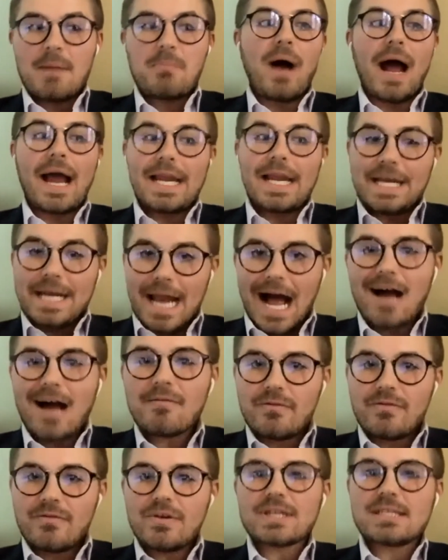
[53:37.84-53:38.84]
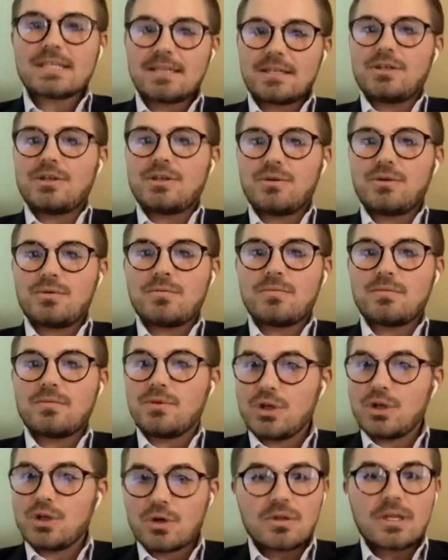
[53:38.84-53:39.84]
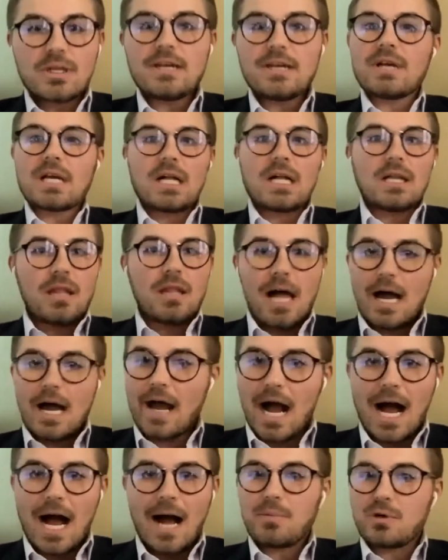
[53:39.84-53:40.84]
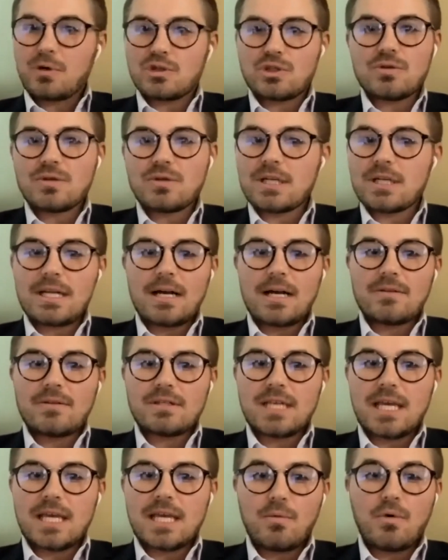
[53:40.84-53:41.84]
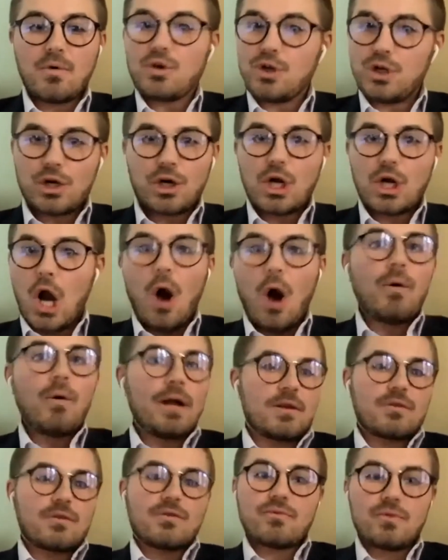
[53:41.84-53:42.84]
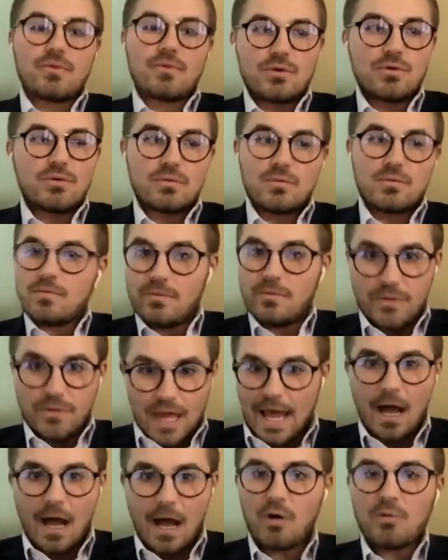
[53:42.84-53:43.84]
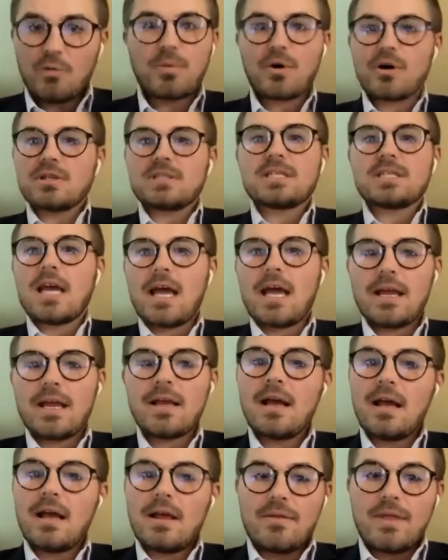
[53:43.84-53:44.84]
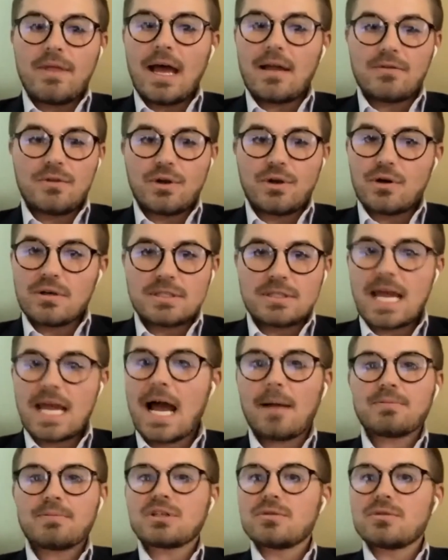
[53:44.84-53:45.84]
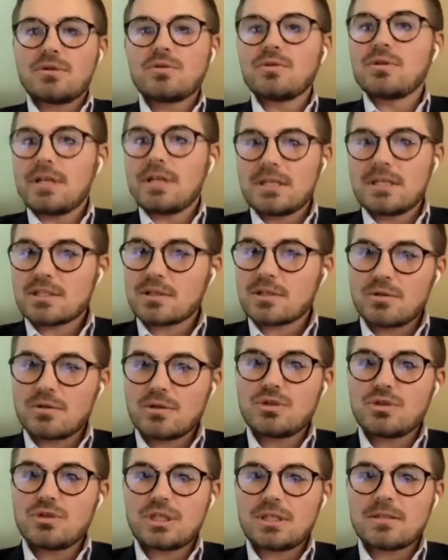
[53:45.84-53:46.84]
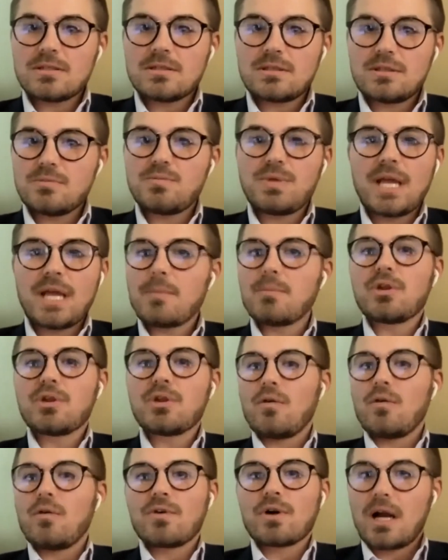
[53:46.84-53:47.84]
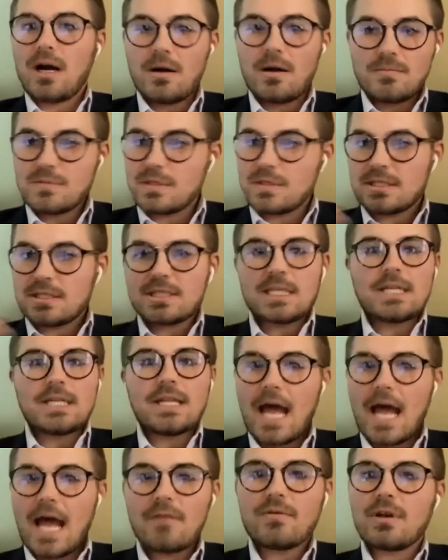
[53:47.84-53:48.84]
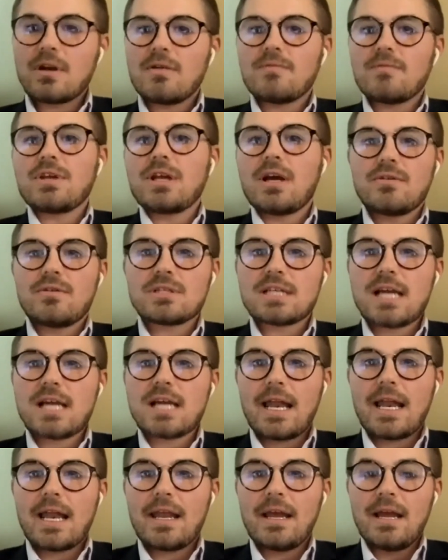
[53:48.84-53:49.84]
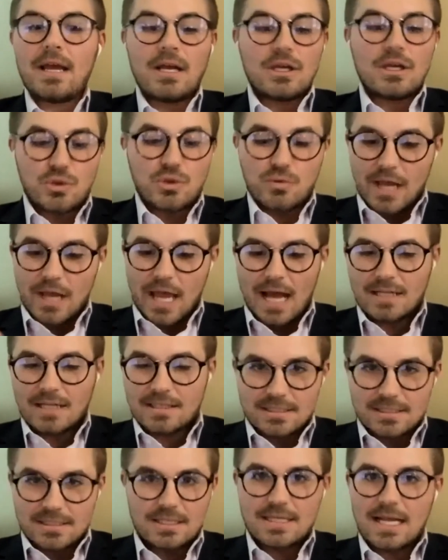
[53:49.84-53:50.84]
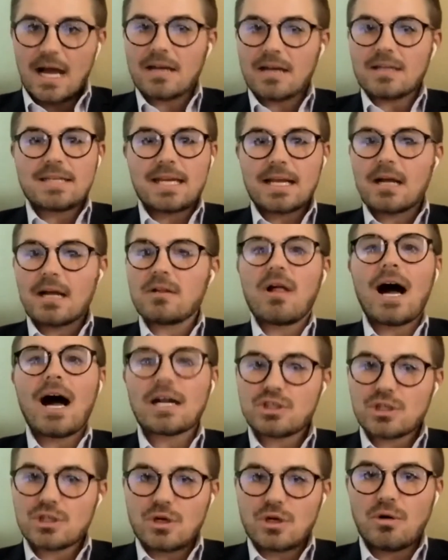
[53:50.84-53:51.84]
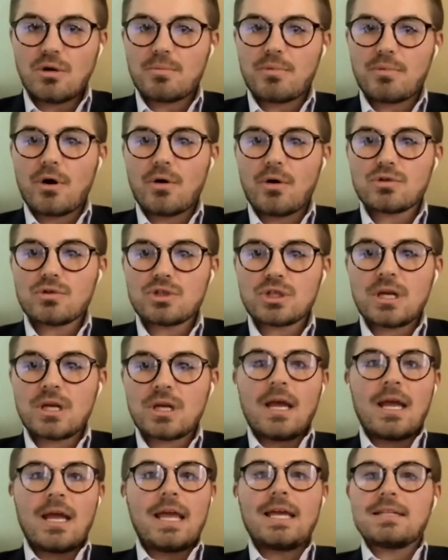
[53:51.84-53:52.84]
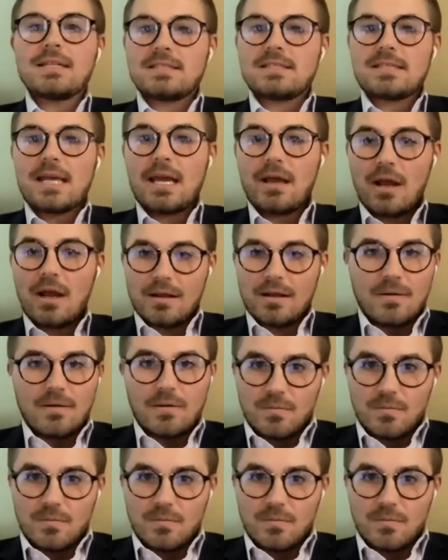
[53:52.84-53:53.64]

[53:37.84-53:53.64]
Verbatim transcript: by not fixing you, you're leaving a lot of opportunity on the table. You're going through the hell, per se, that there is absolutely a solution to be able to overcome to see the heaven of the other side. So we have to sit down and take a logical approach and say,